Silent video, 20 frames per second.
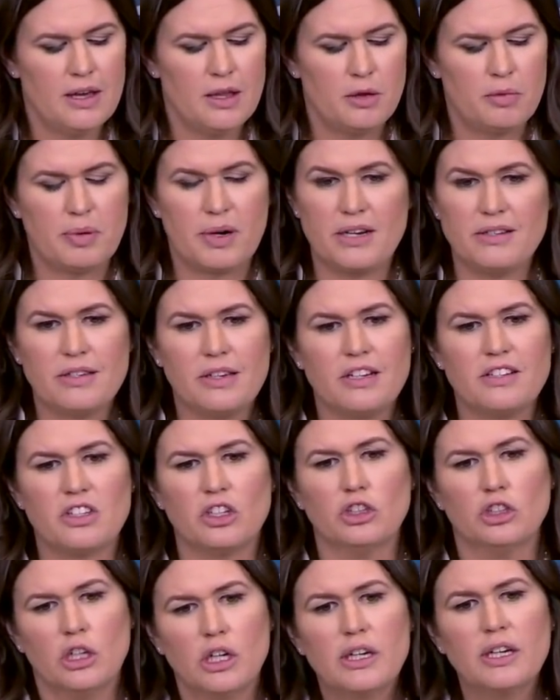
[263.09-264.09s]
The president
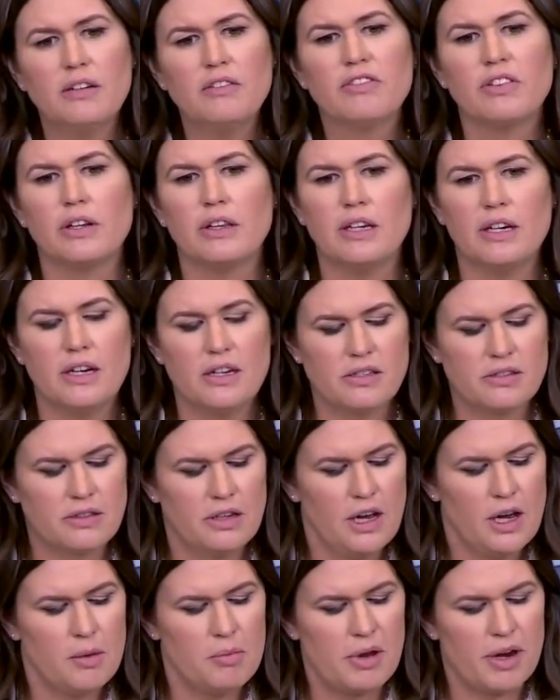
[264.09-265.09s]
isn't looking for this,
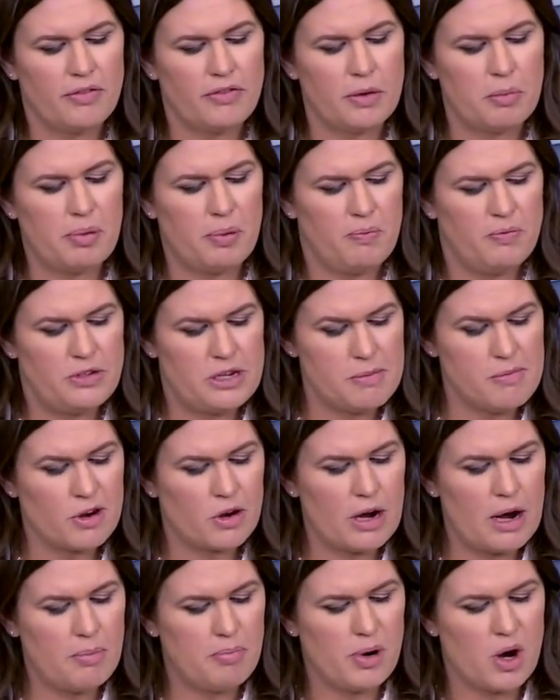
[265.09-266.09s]
but if the
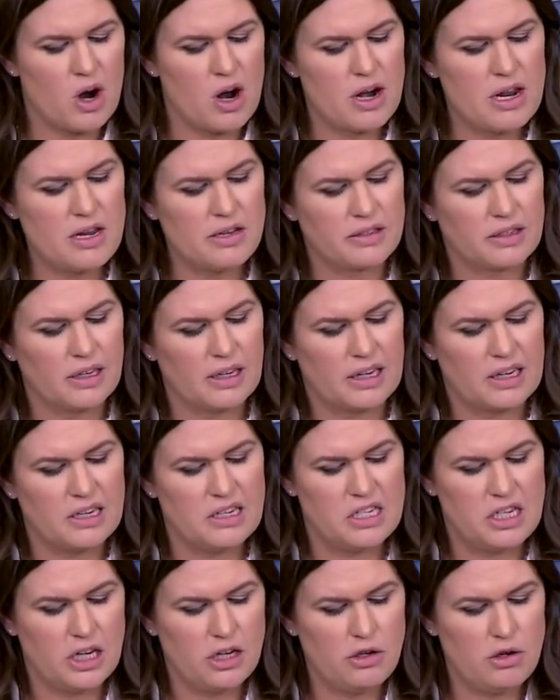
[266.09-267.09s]
Democrat Party is going to
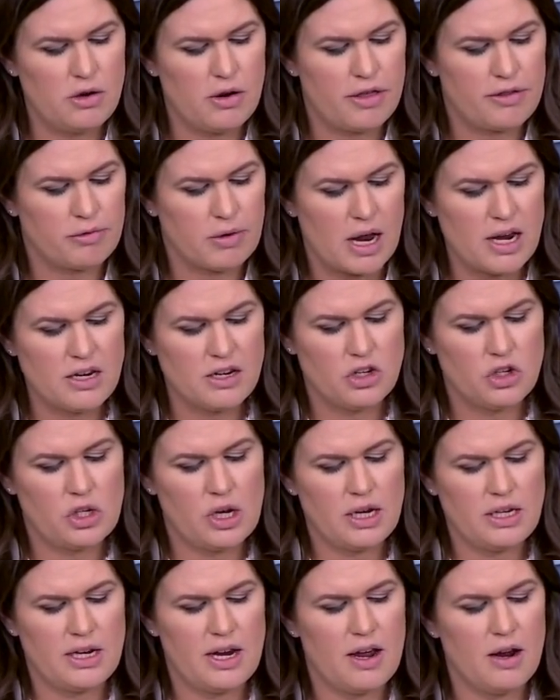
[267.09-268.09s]
continue to threaten a
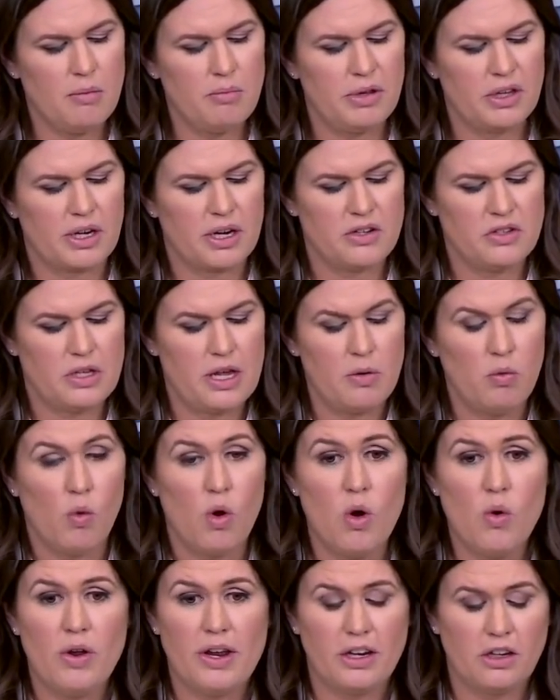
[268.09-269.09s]
shutdown because they
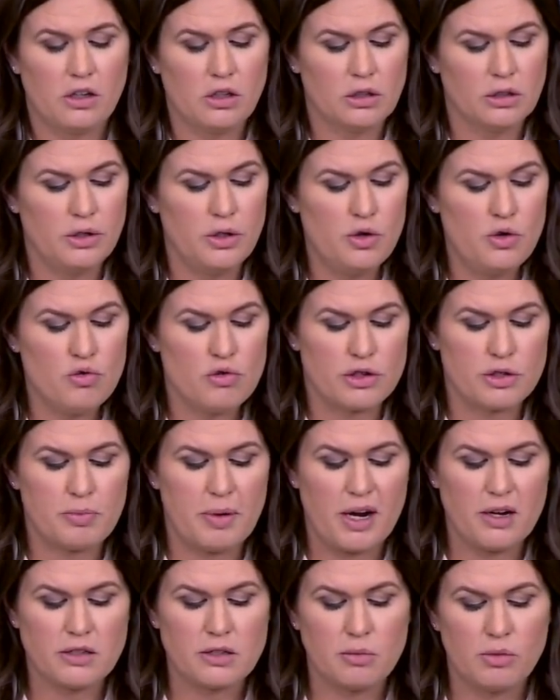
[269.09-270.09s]
won't include
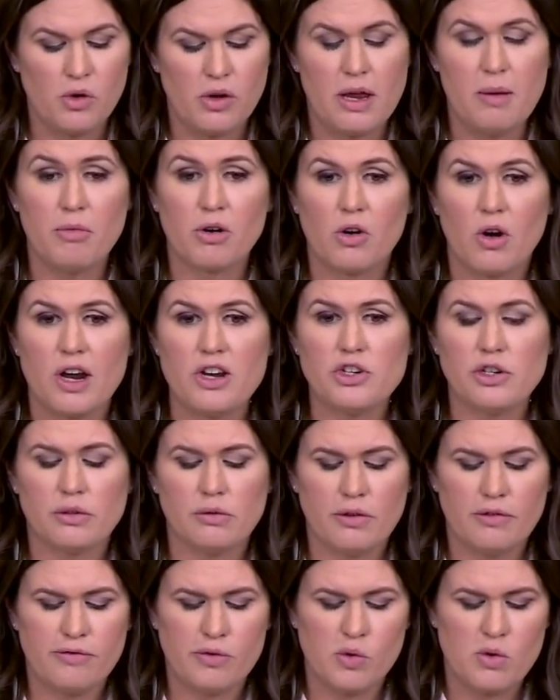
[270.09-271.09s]
responsible immigration
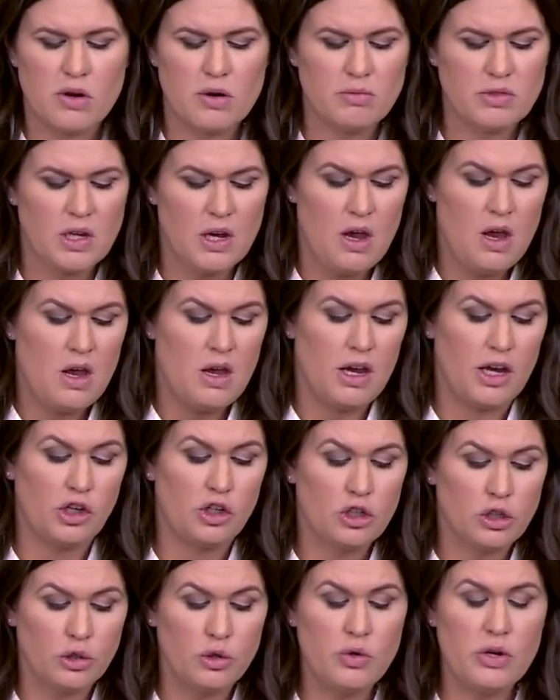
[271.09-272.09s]
reforms,
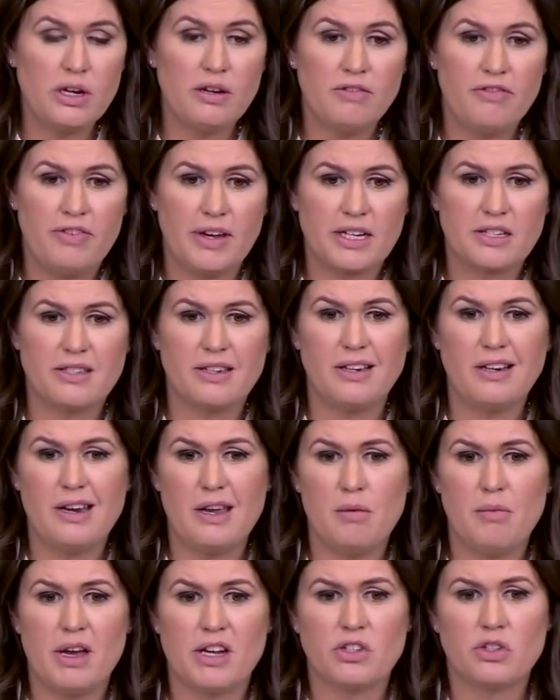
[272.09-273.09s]
including fixing
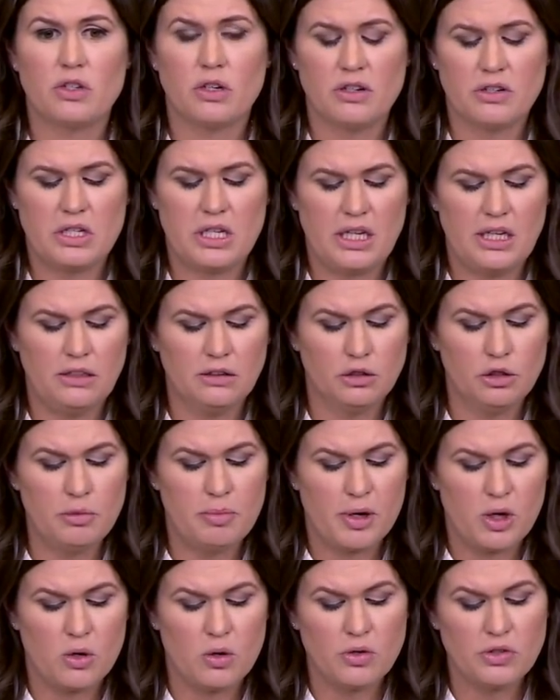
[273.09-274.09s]
MS 13
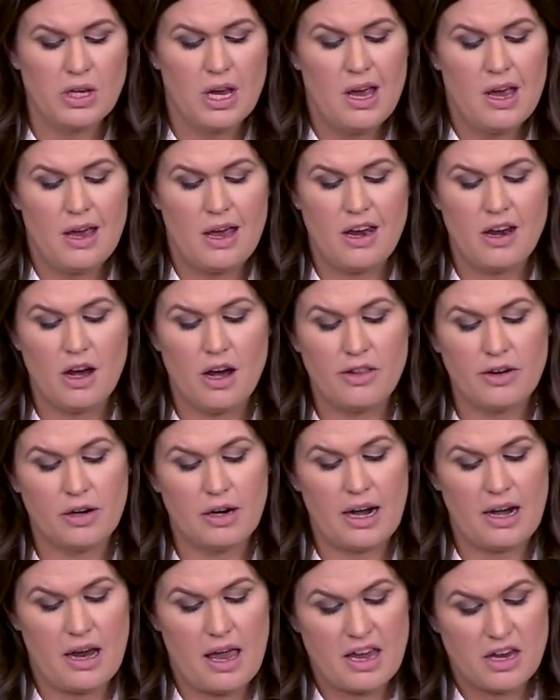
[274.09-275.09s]
loopholes and
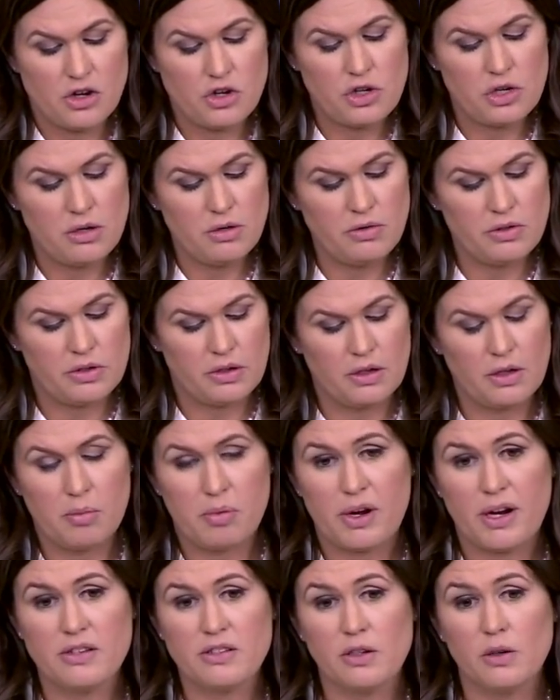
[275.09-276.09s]
other issues, then the
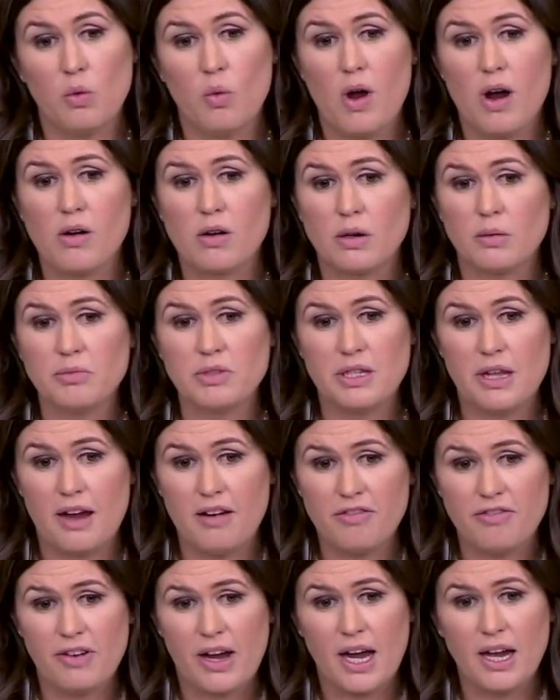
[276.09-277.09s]
president welcomes
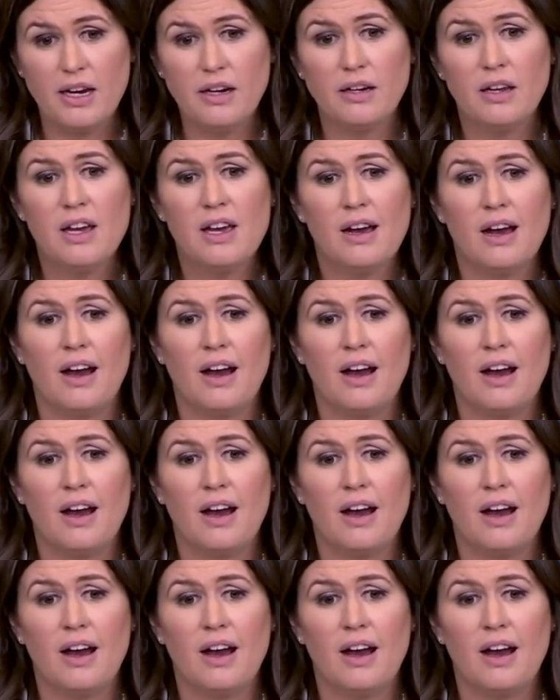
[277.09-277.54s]
that fight.